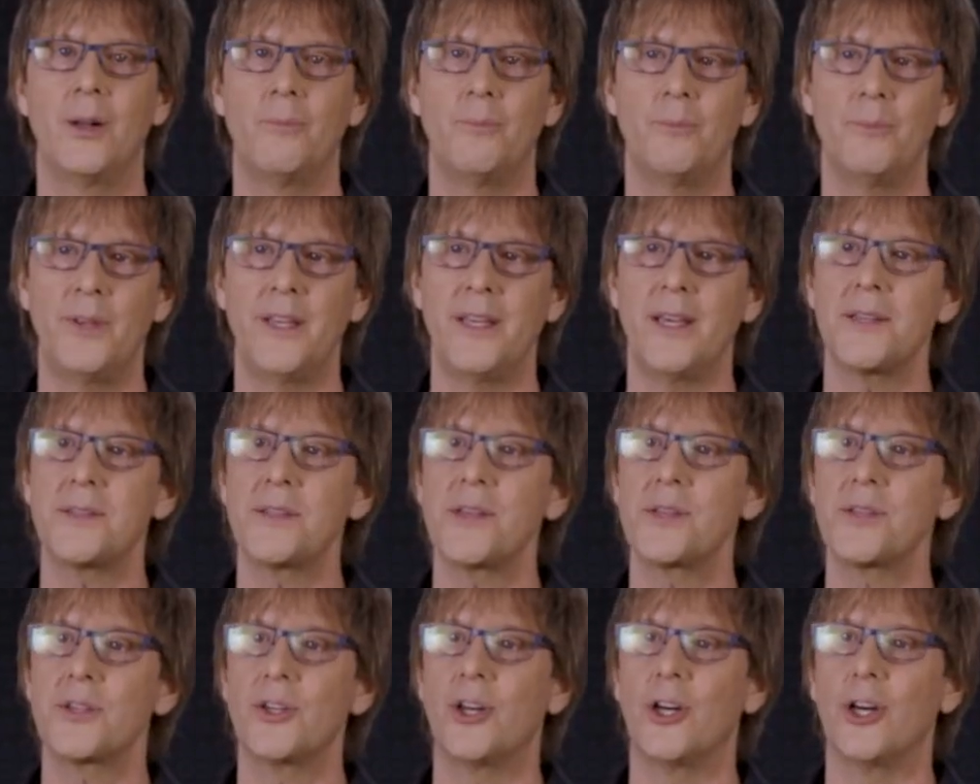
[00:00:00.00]

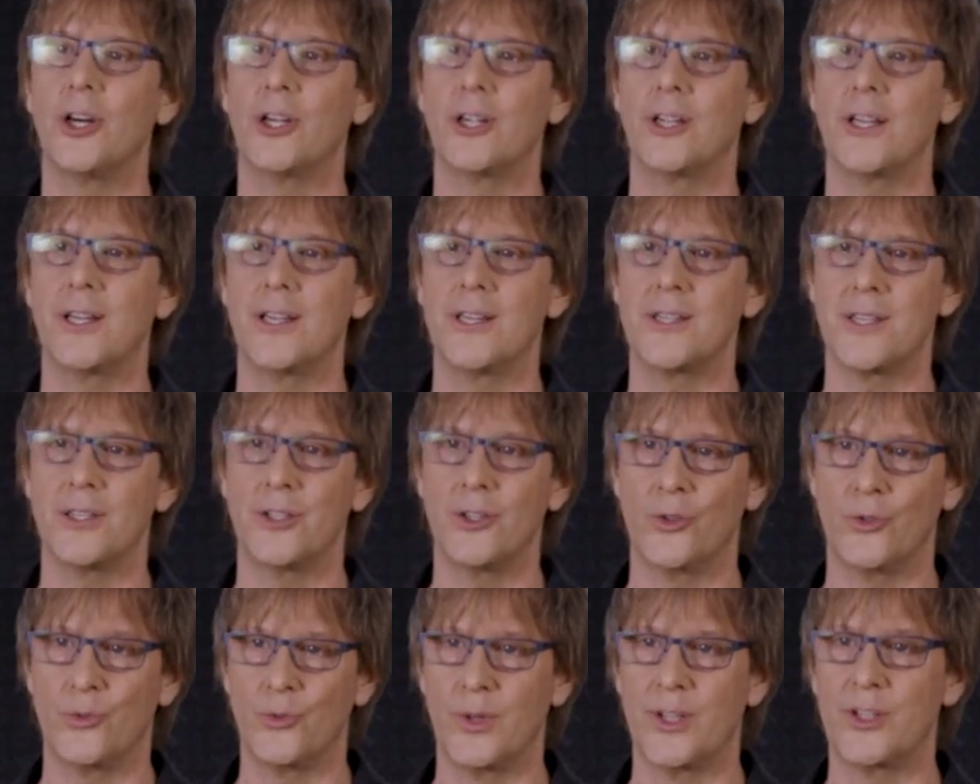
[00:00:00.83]
PSSR is an
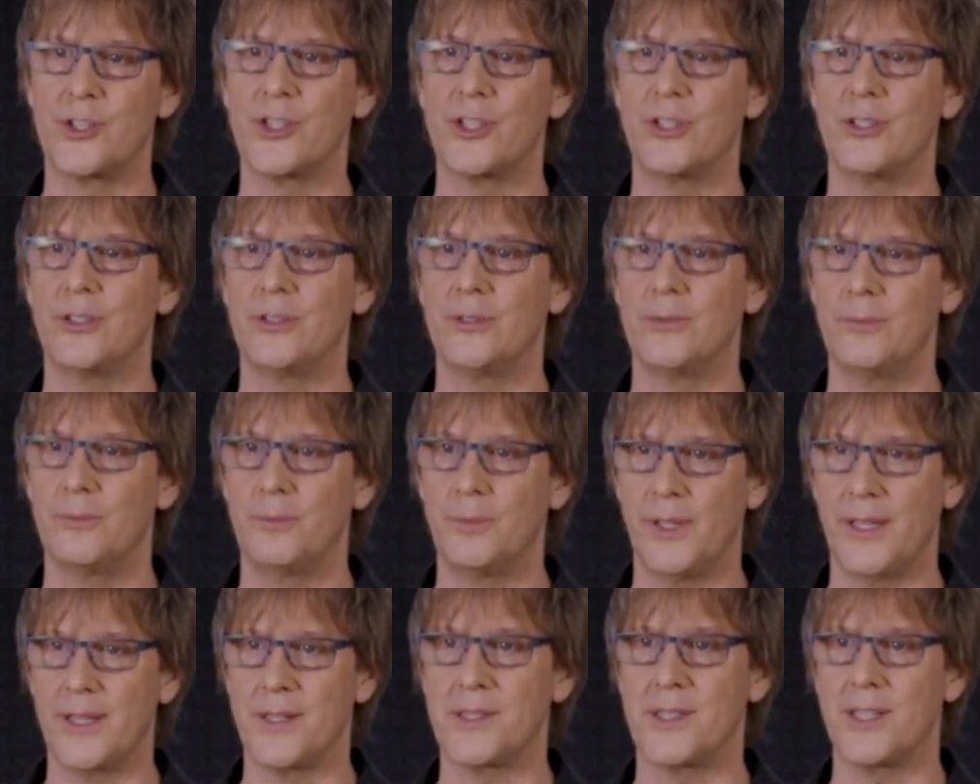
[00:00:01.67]
original
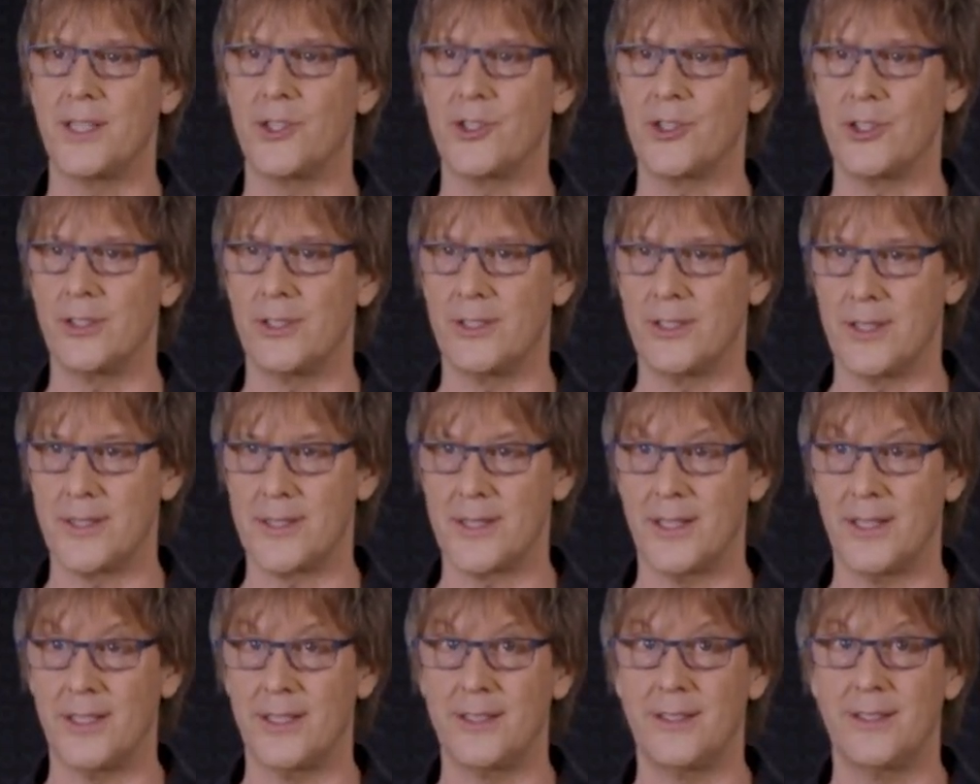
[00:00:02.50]
PlayStation
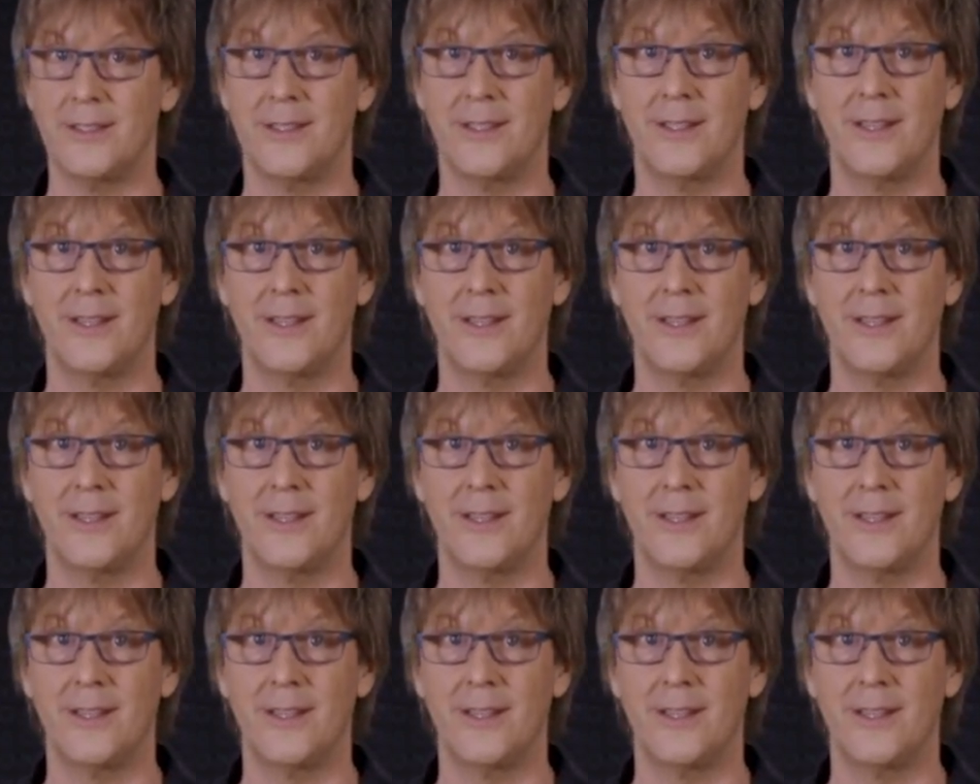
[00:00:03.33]
design.